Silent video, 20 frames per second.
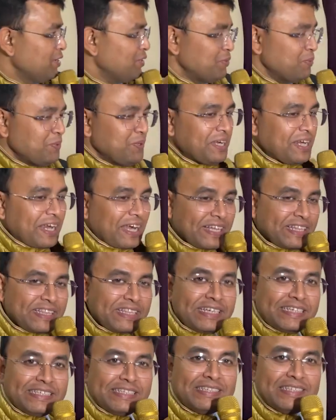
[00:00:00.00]
we'll end
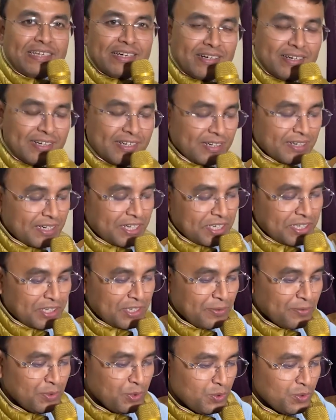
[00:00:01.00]
this
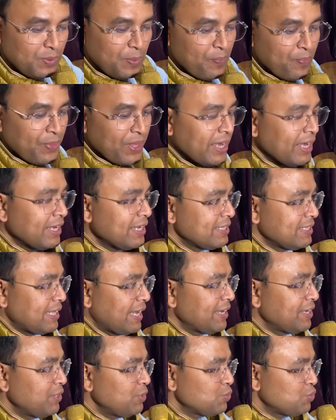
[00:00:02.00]
interview.
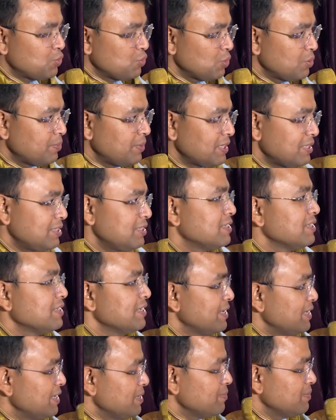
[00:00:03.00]
Thank you so much,
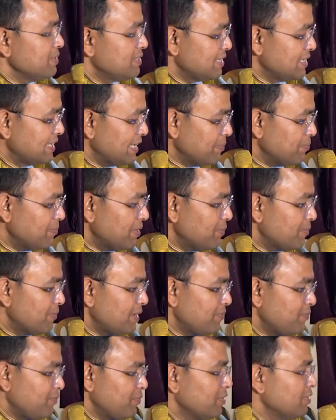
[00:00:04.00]
Mr. Deb
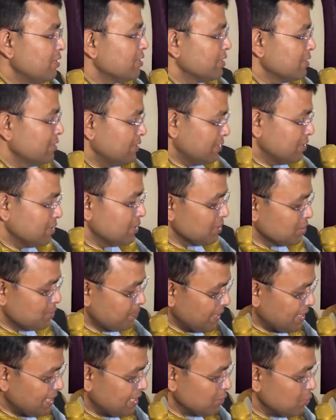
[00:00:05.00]
Varma, for
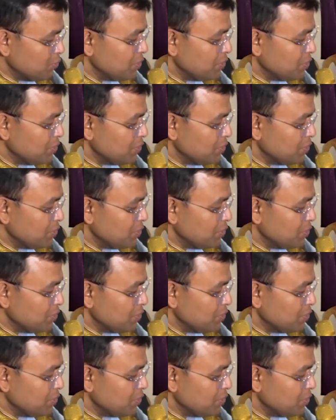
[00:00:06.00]
speaking to